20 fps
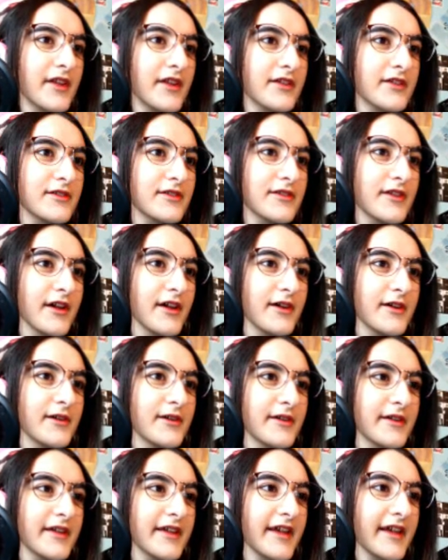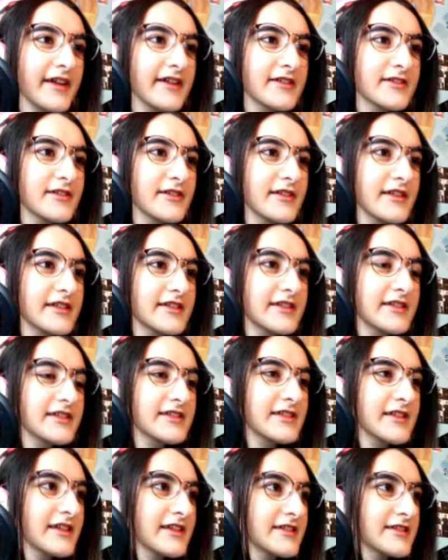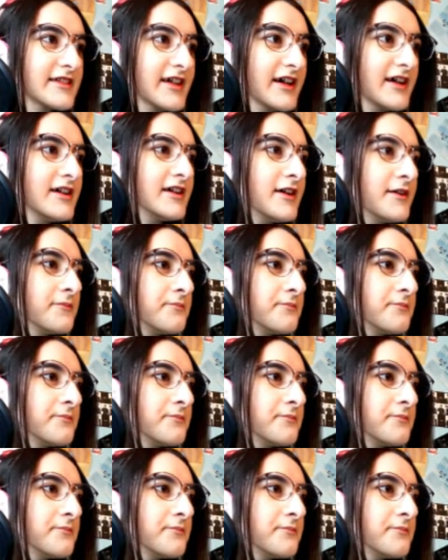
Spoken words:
So yeah, so this is Lisa.